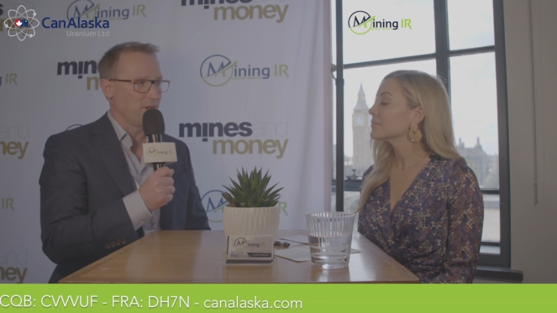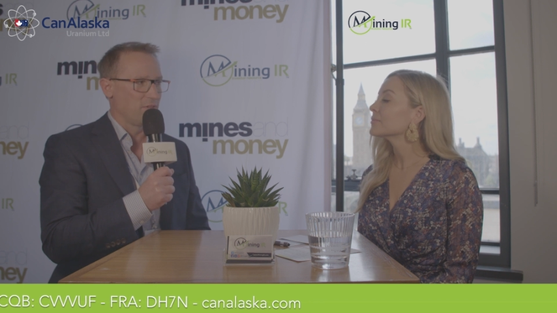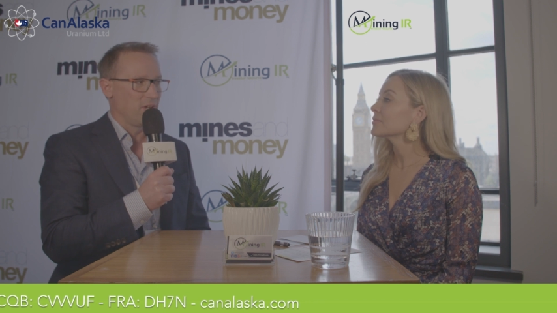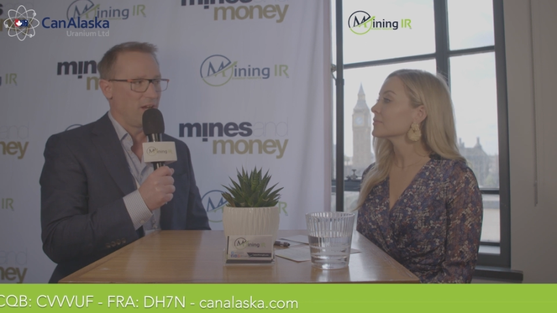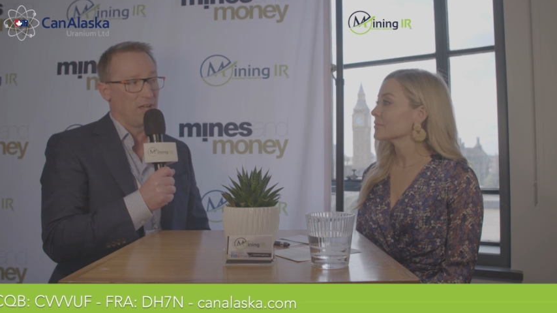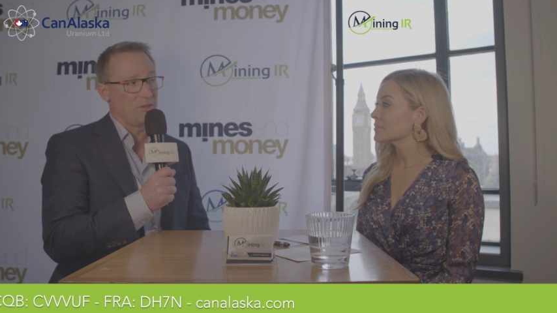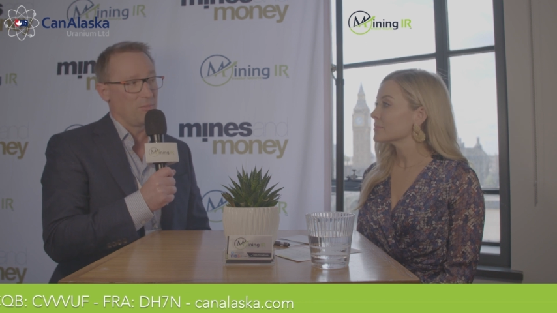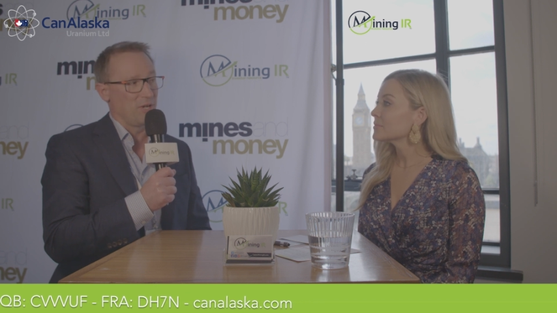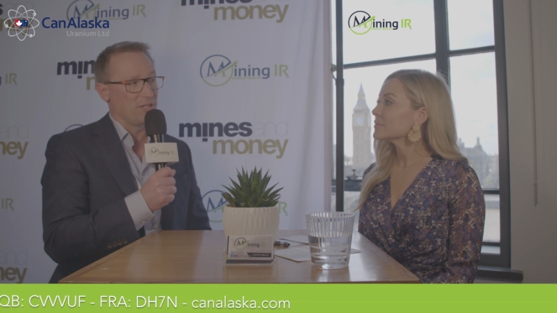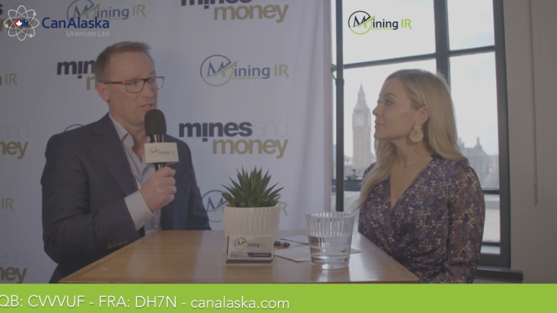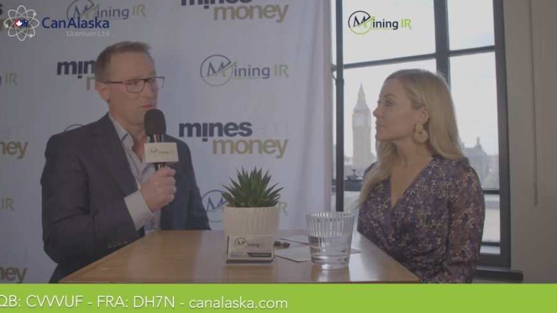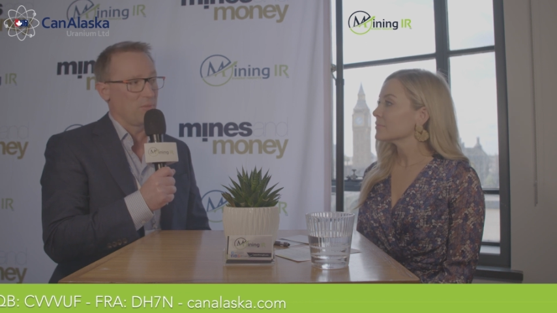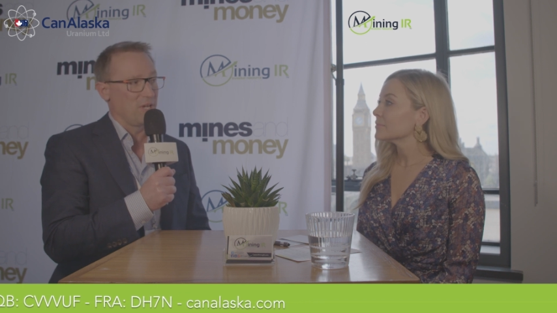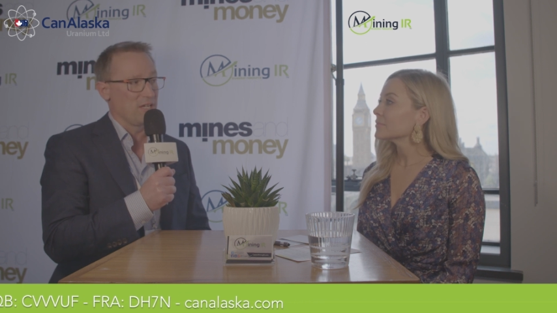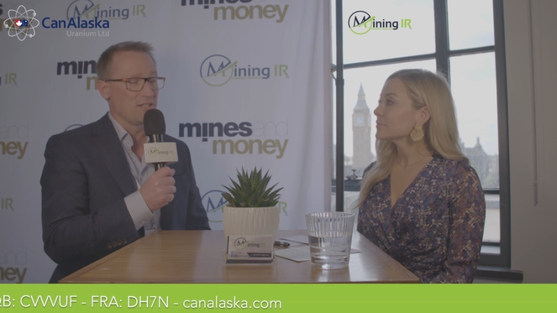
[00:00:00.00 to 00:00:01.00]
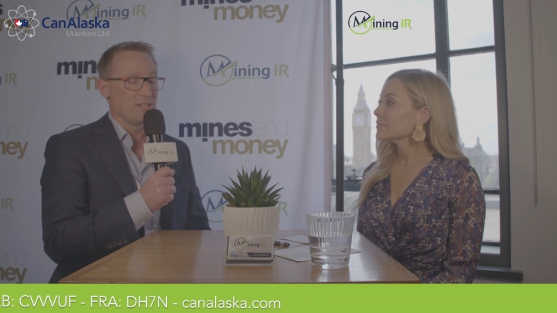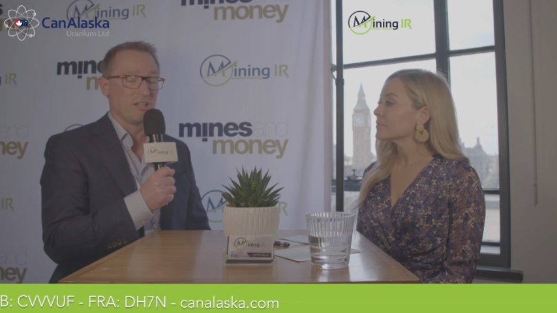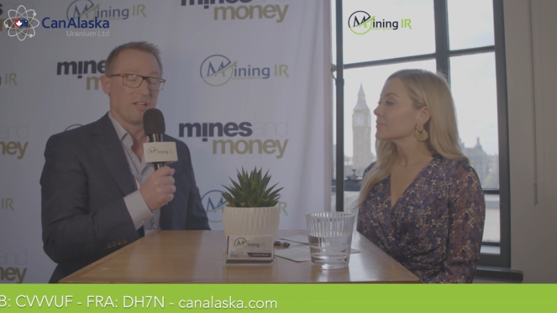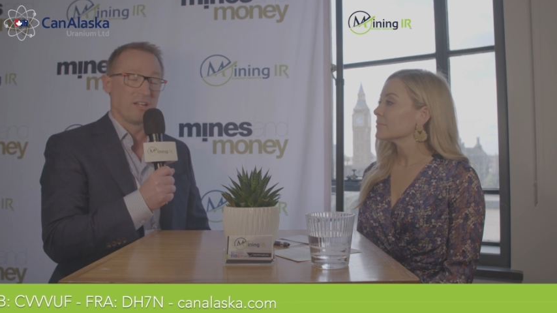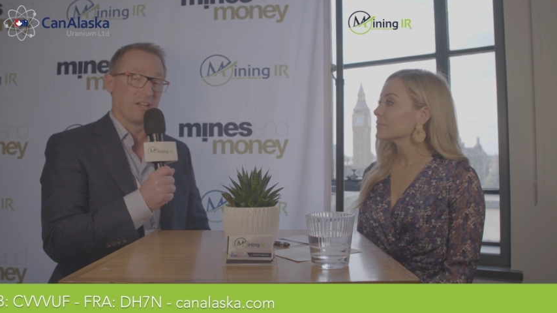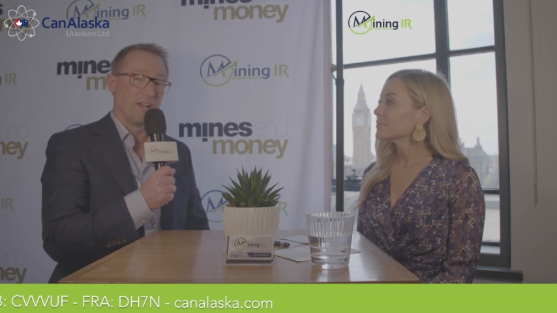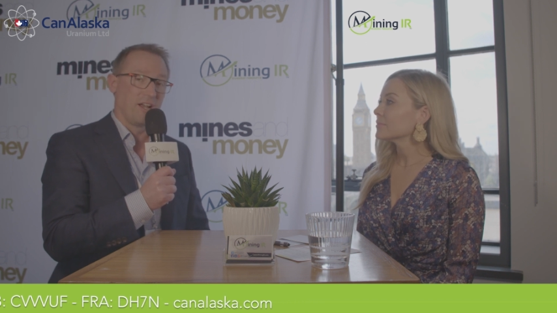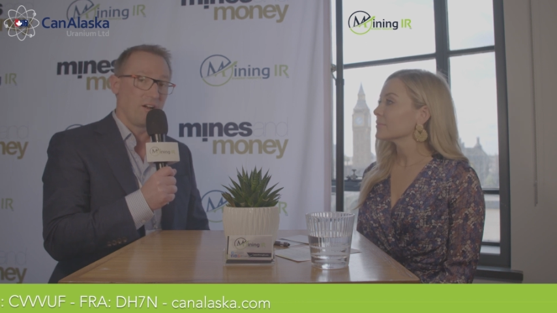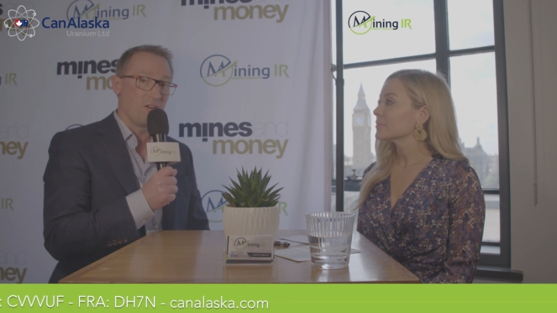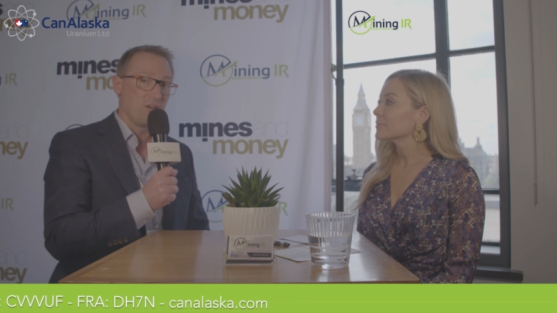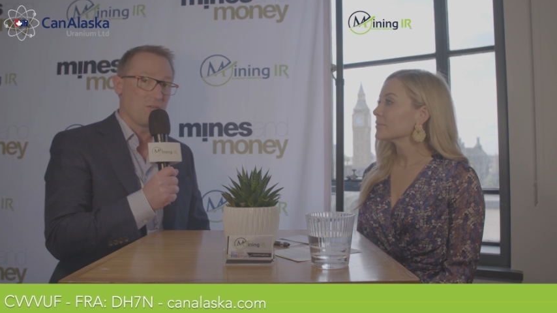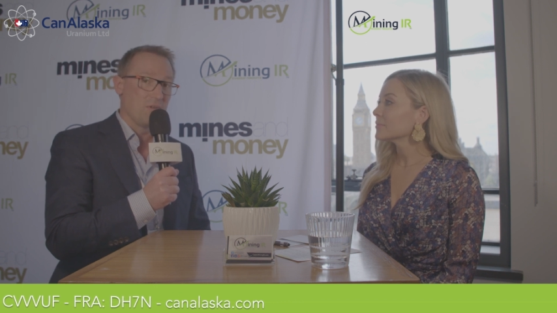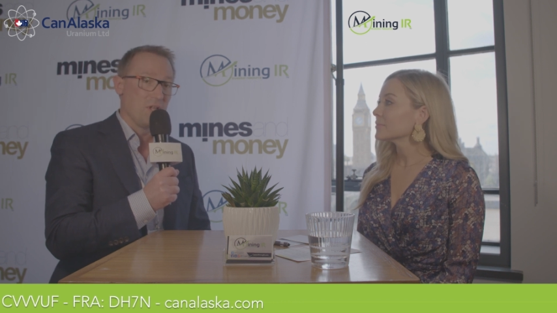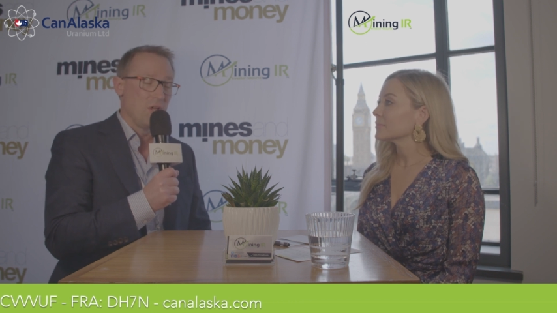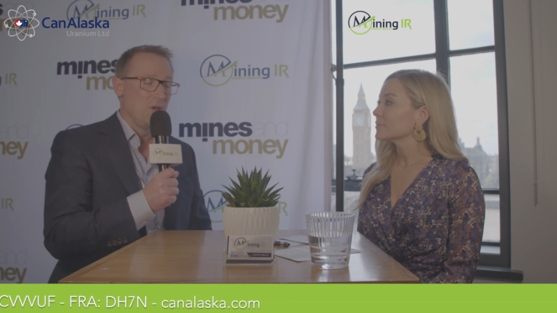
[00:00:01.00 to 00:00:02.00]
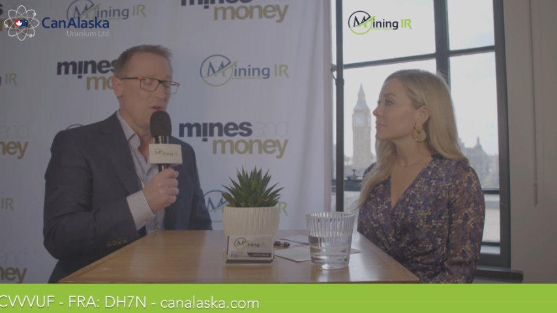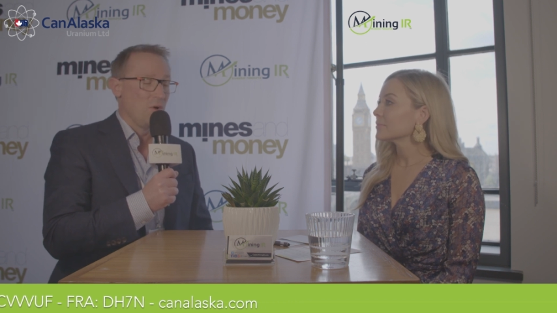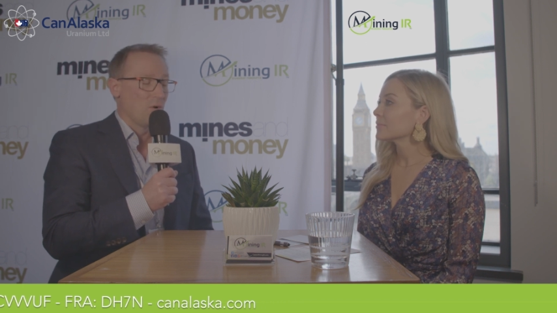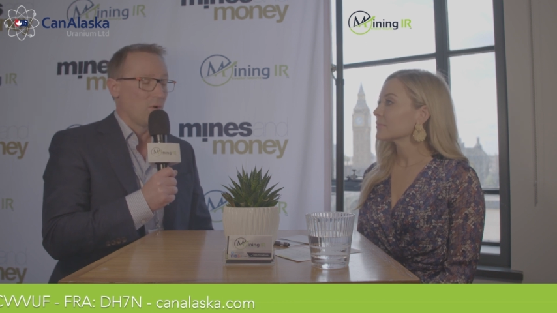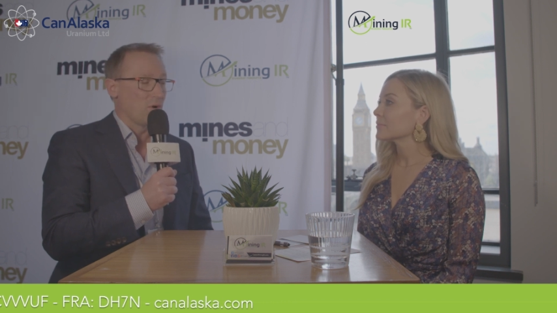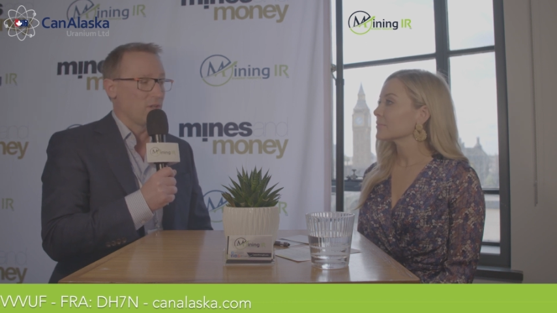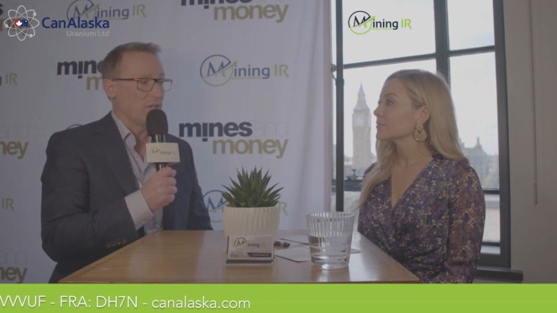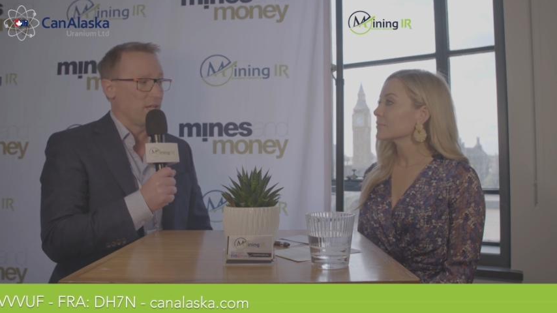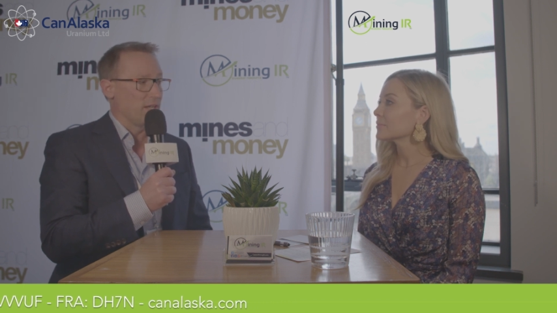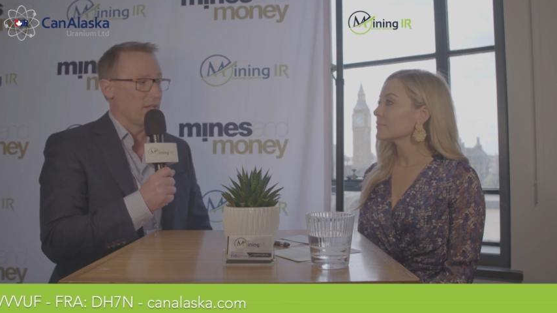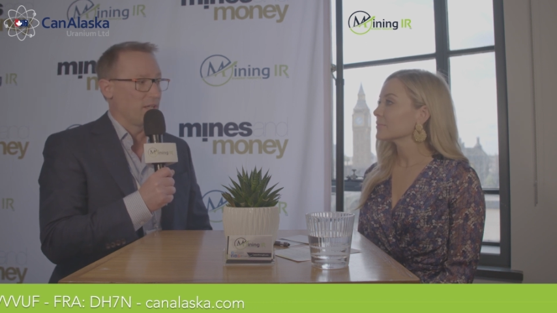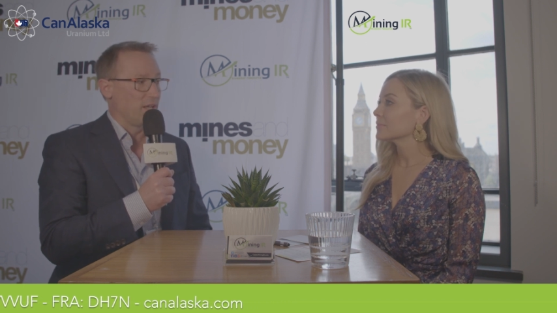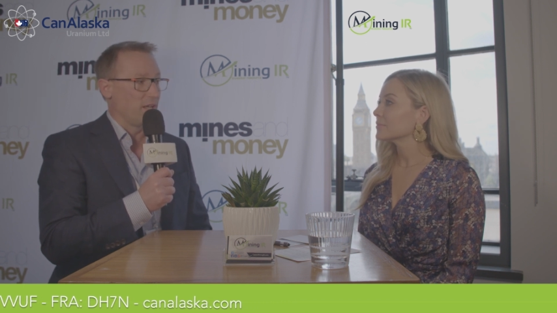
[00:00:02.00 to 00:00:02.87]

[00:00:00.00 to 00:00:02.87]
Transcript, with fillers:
Speaker 1: around the Athabasca Basin, like an arrow or like